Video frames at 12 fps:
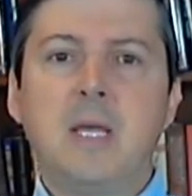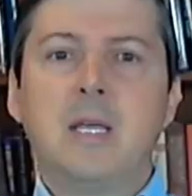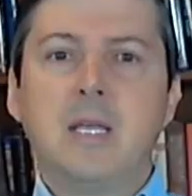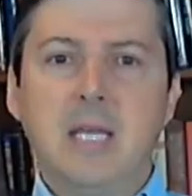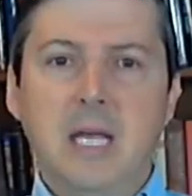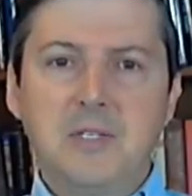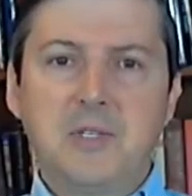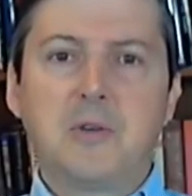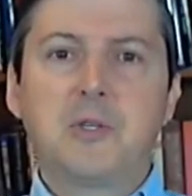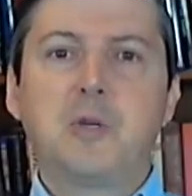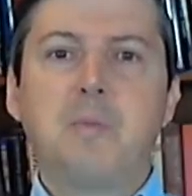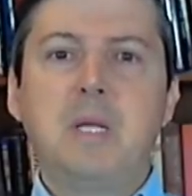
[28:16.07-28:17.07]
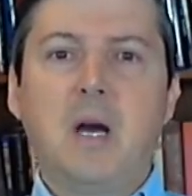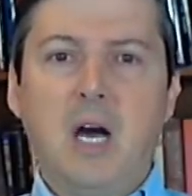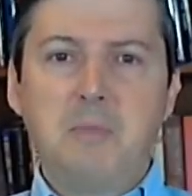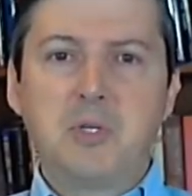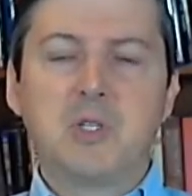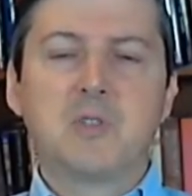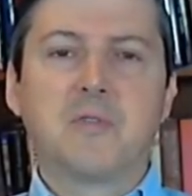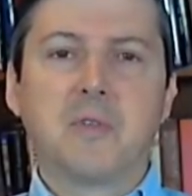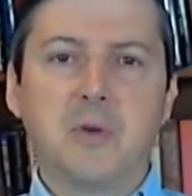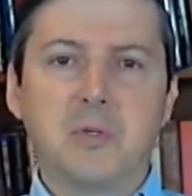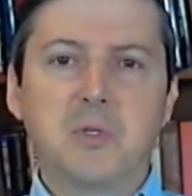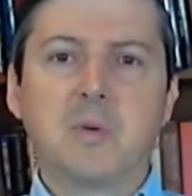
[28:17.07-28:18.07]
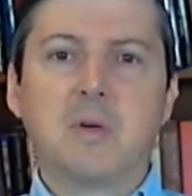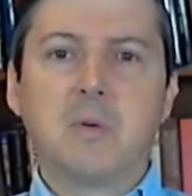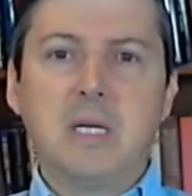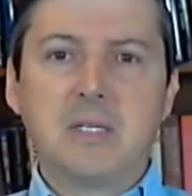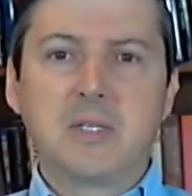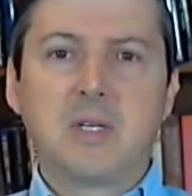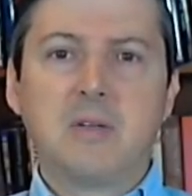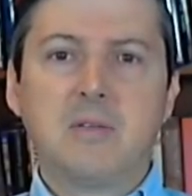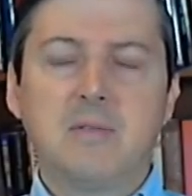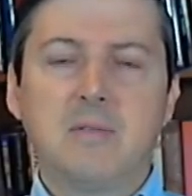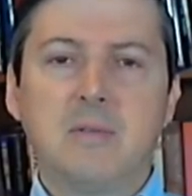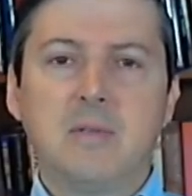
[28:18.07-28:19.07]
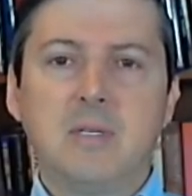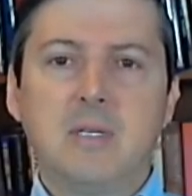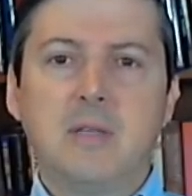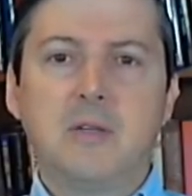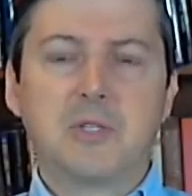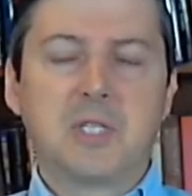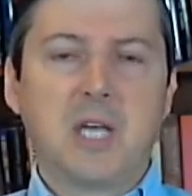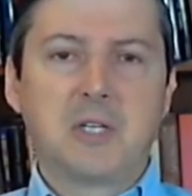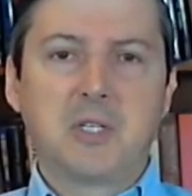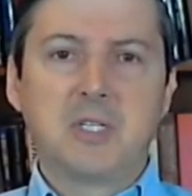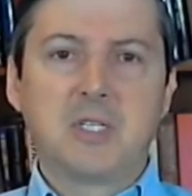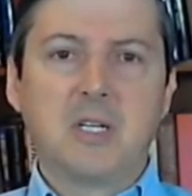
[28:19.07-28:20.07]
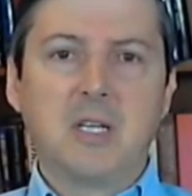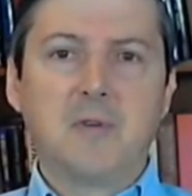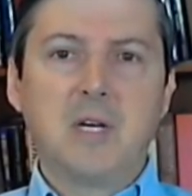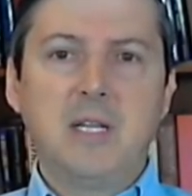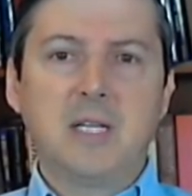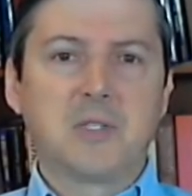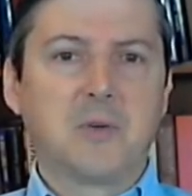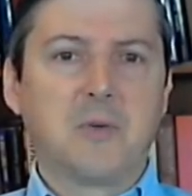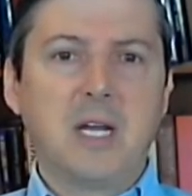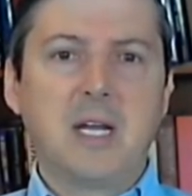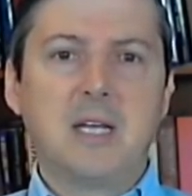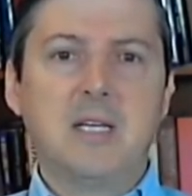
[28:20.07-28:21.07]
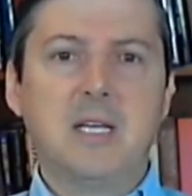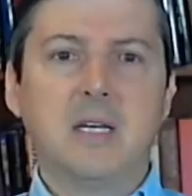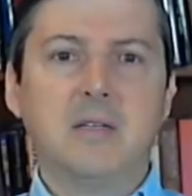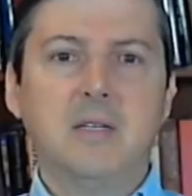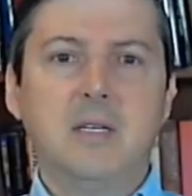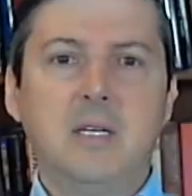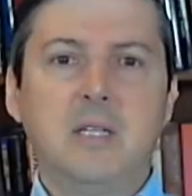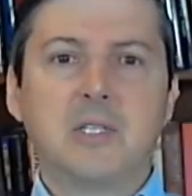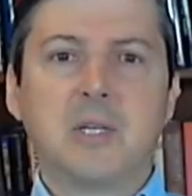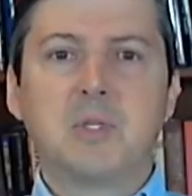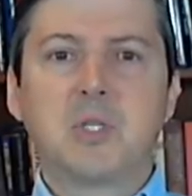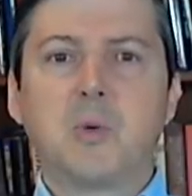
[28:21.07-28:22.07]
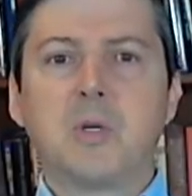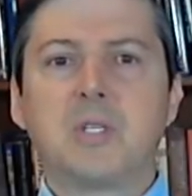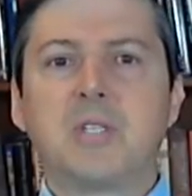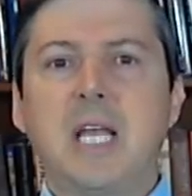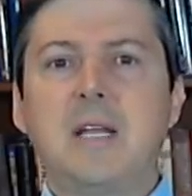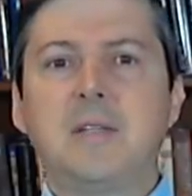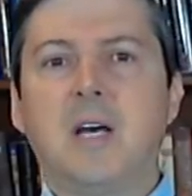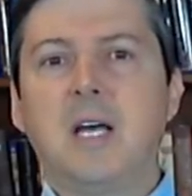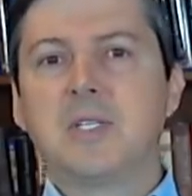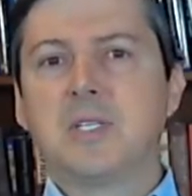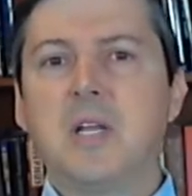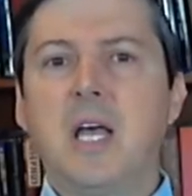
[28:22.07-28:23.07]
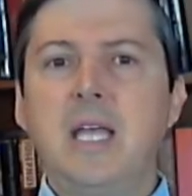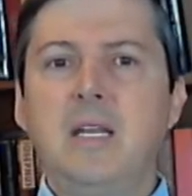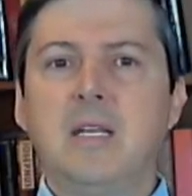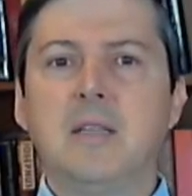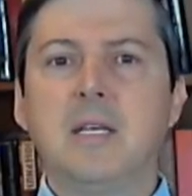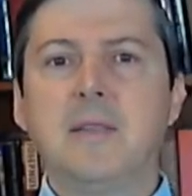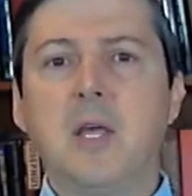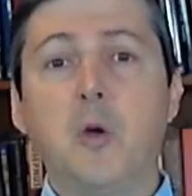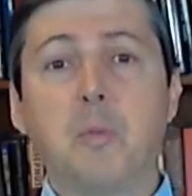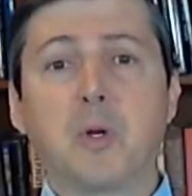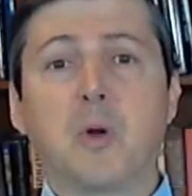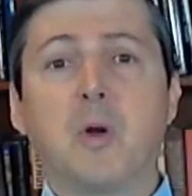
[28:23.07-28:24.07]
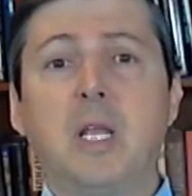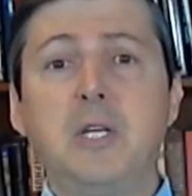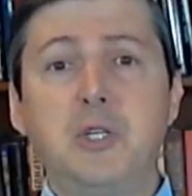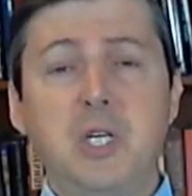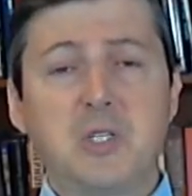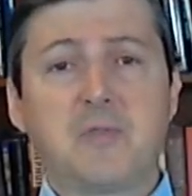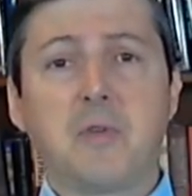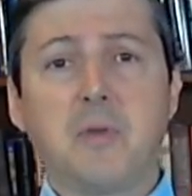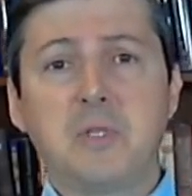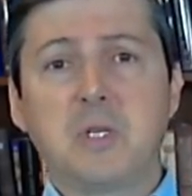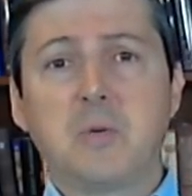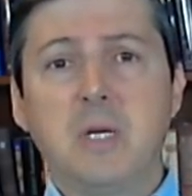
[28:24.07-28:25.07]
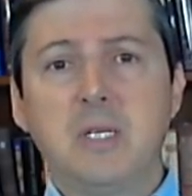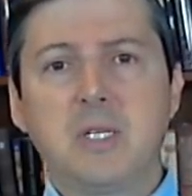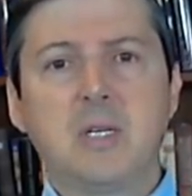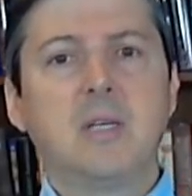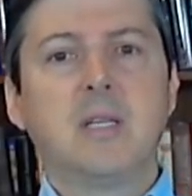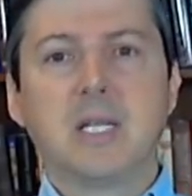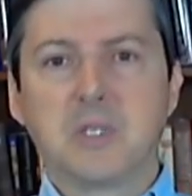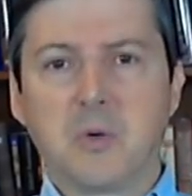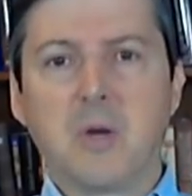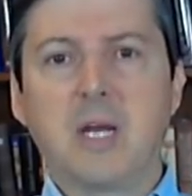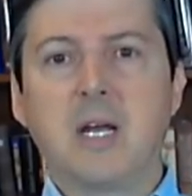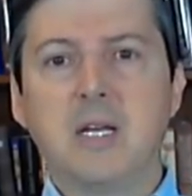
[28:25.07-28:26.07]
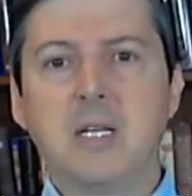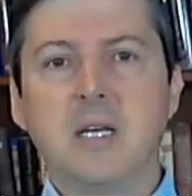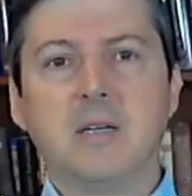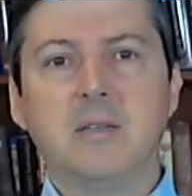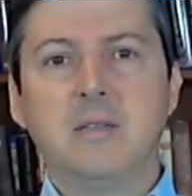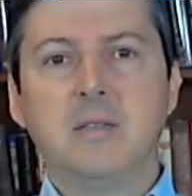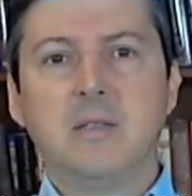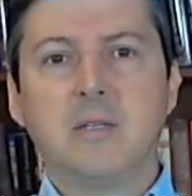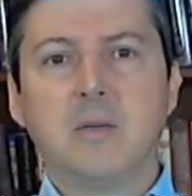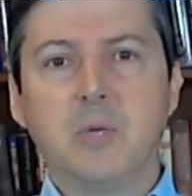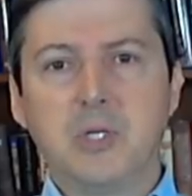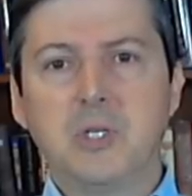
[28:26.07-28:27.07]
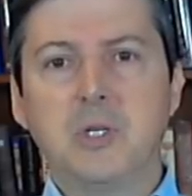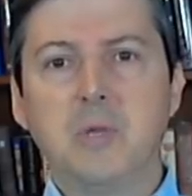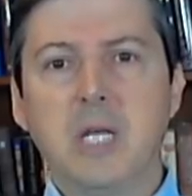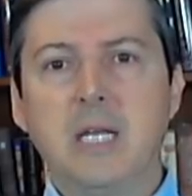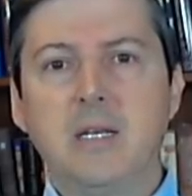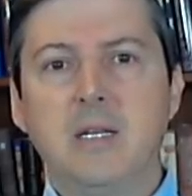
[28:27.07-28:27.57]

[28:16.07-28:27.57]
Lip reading: Yes, there should be options for those who are at risk. There's touchless delivery. That's a great idea. Some stores sanitize at night and then they open early just for those at risk. That's a great idea. We should do that.